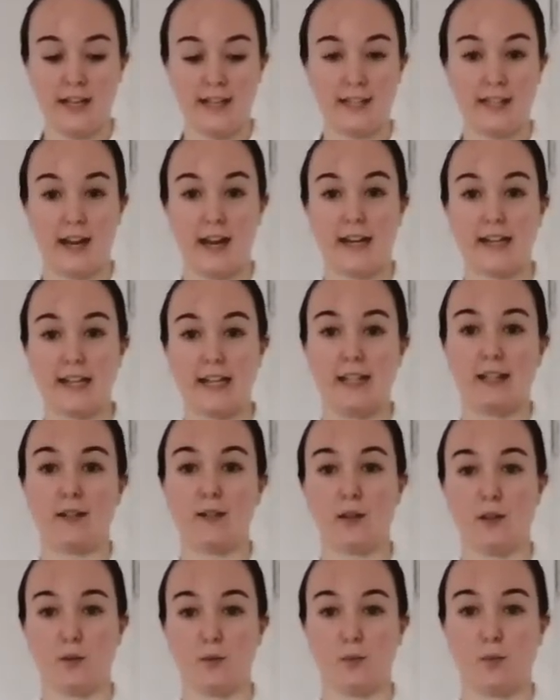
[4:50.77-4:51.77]
tie
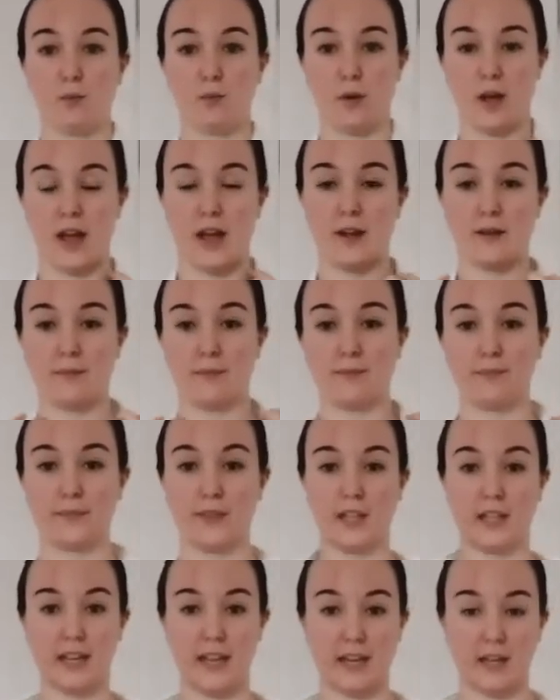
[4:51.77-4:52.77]
in
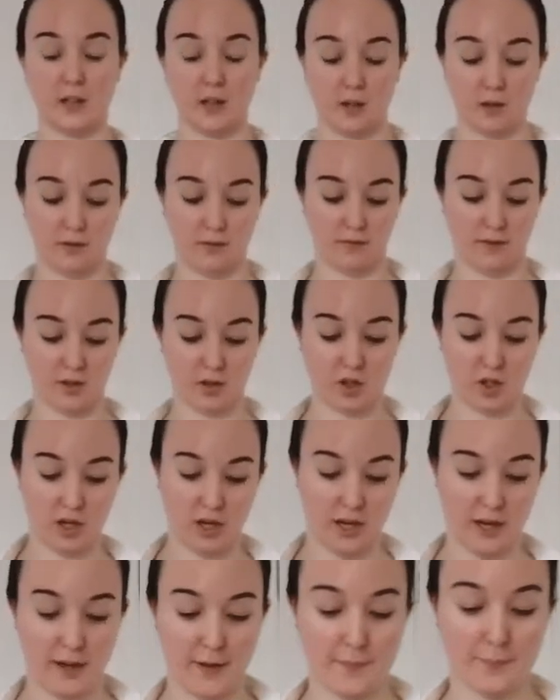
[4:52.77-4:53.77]
the light colour of the
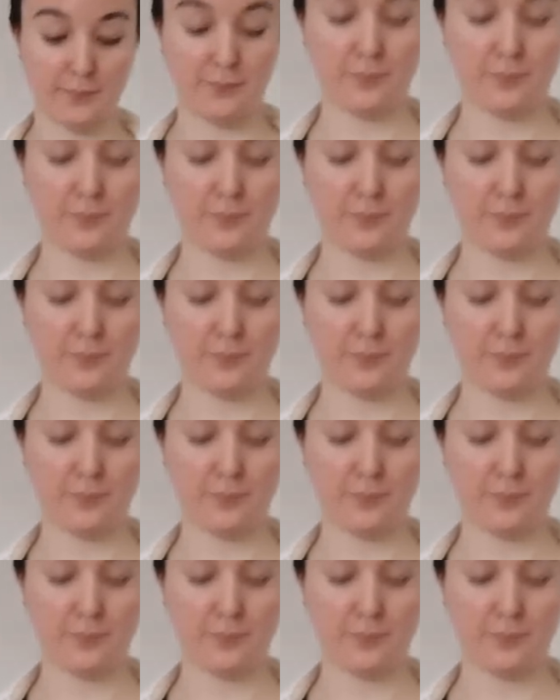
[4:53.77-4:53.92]
shirt.